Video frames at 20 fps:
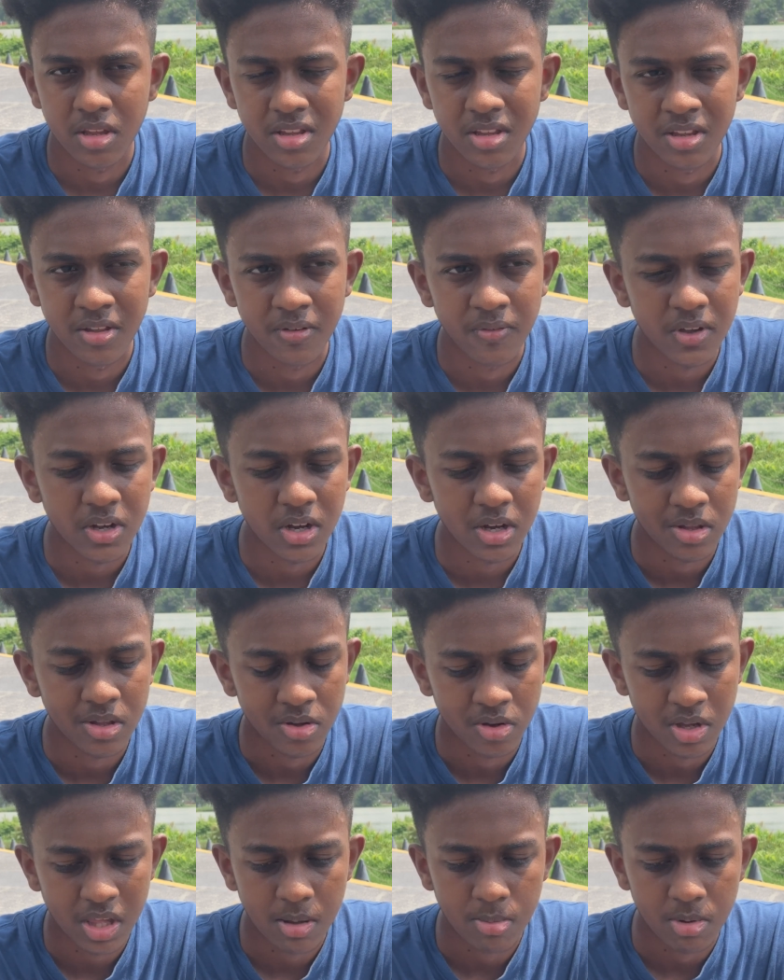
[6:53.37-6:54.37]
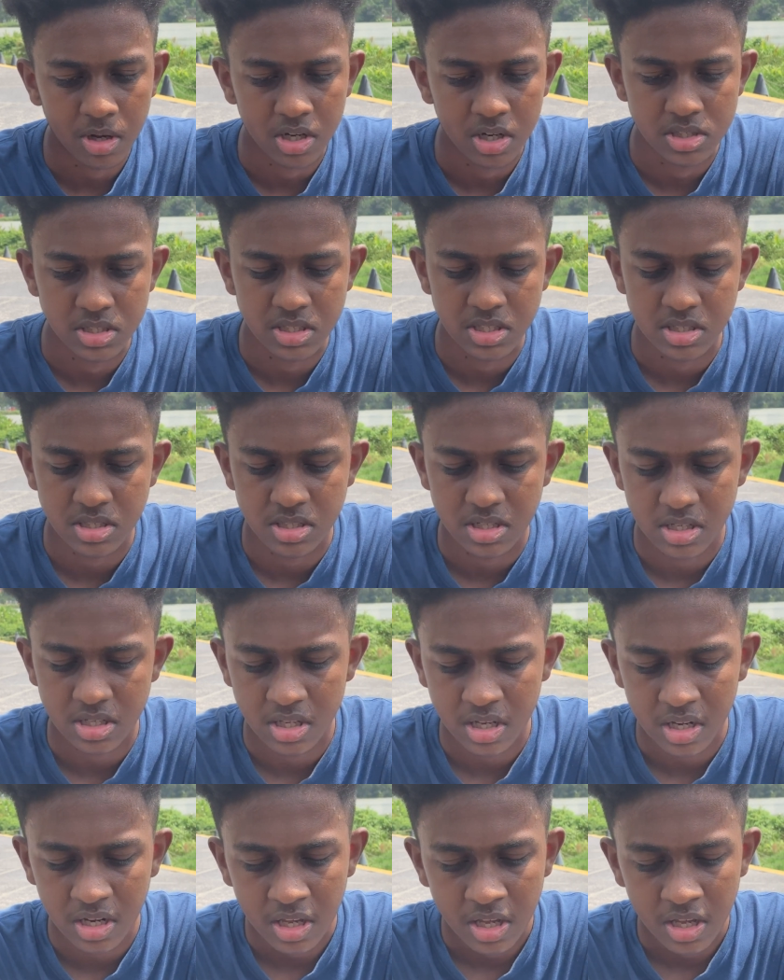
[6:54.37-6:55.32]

difficult to keep a consistent